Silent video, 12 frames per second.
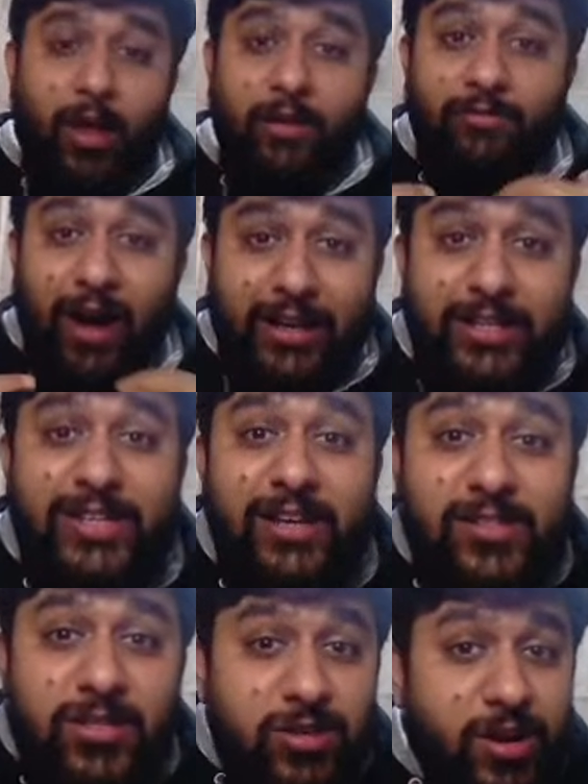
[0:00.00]
One is a
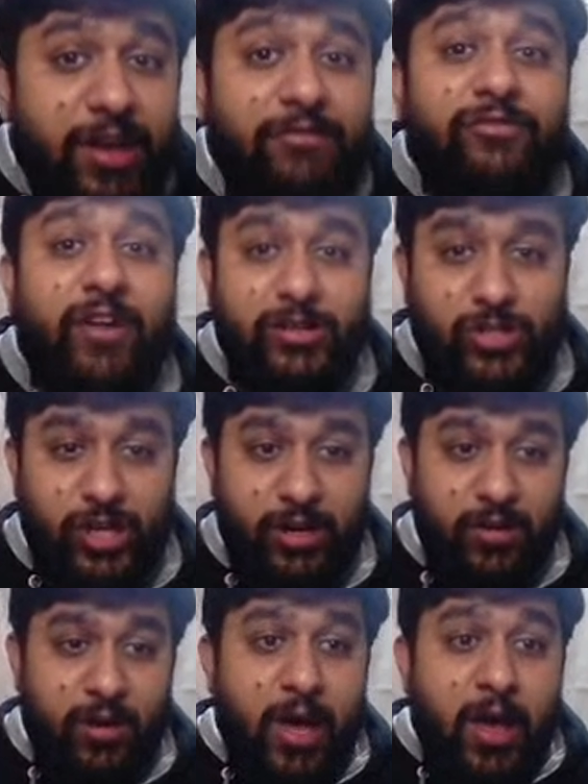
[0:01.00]
stream
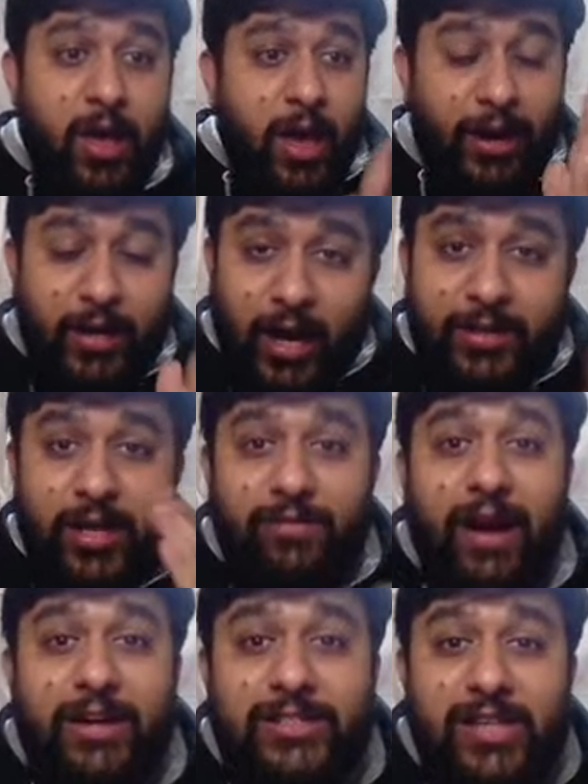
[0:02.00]
function and other
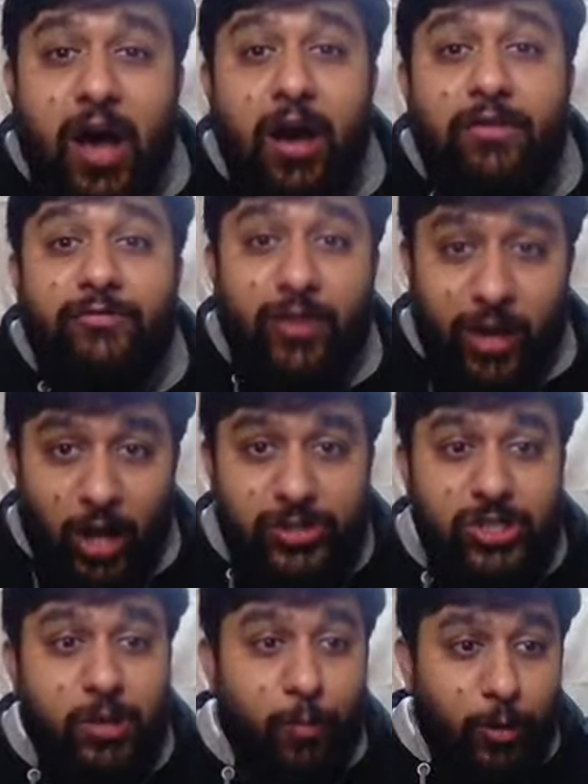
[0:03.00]
one is a
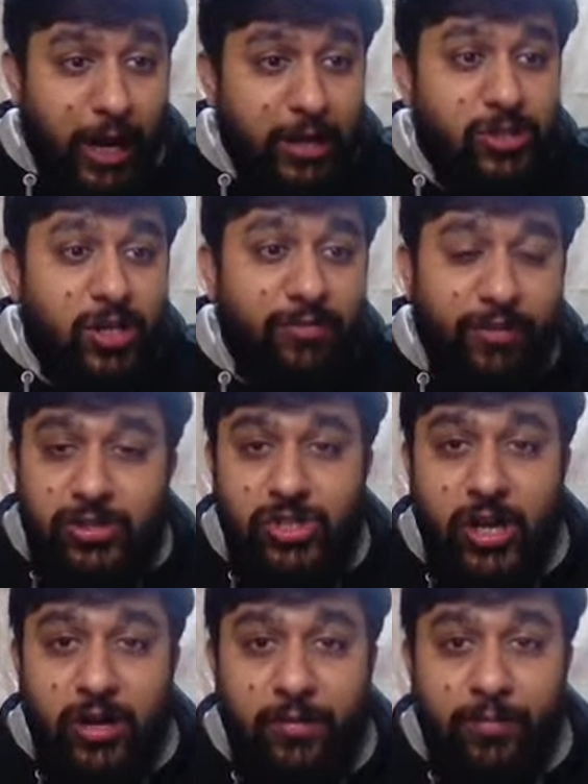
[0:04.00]
velocity potential
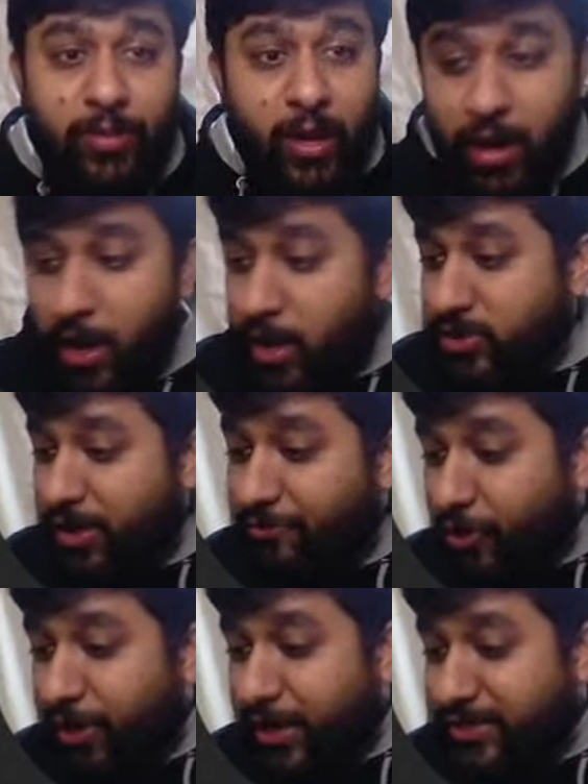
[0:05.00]
function. Say
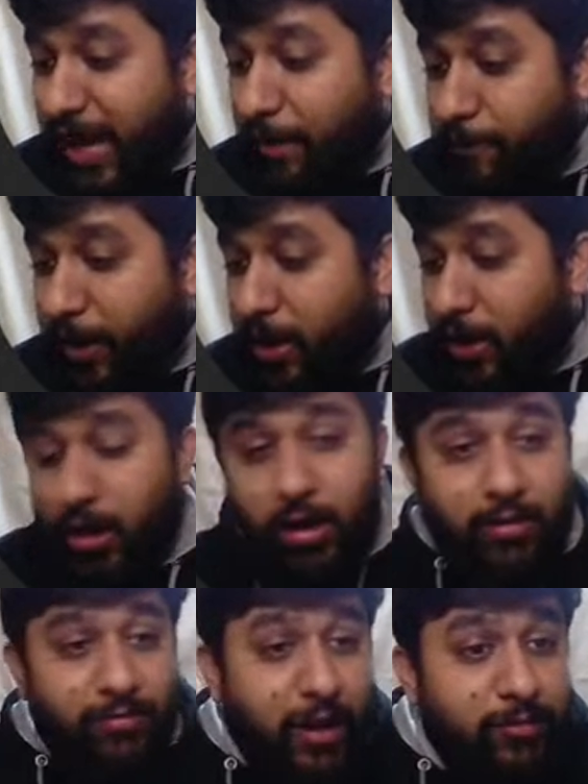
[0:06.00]
for example,
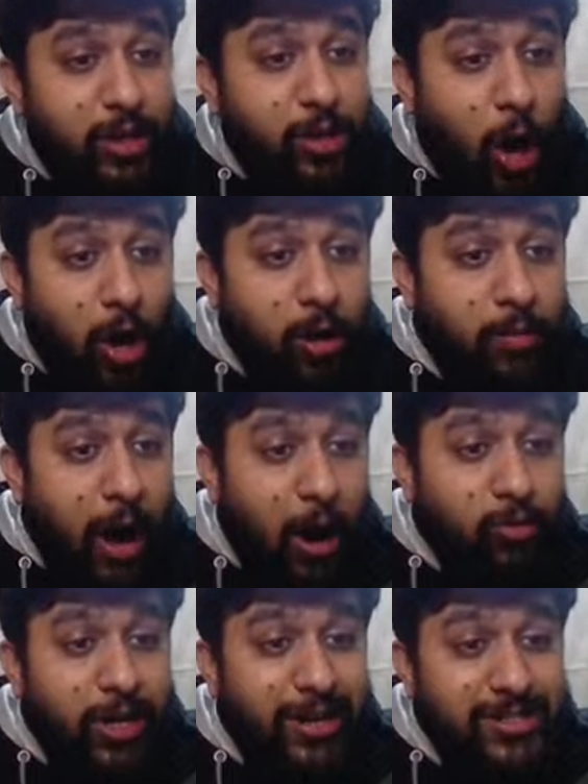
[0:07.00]
when we talk
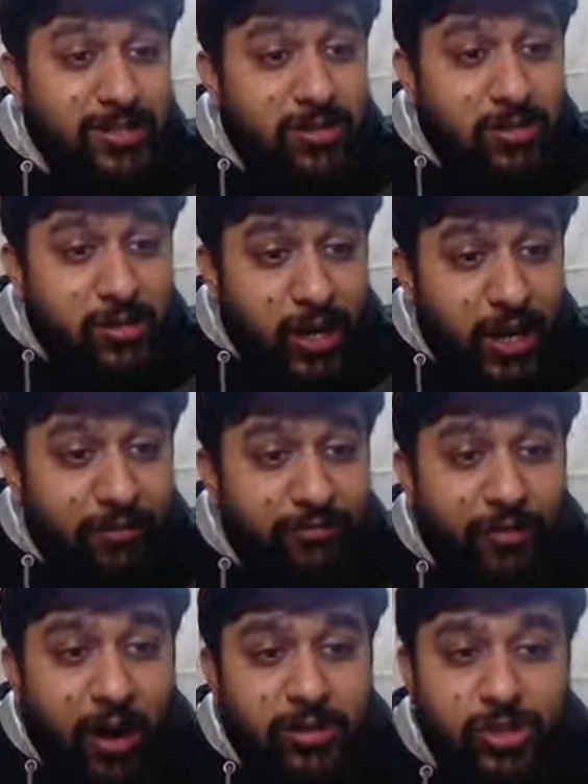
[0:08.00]
about stream
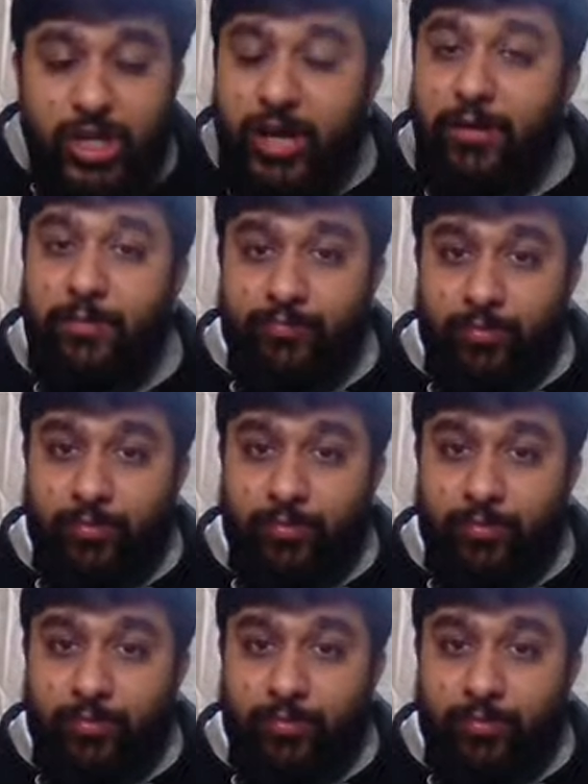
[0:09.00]
function,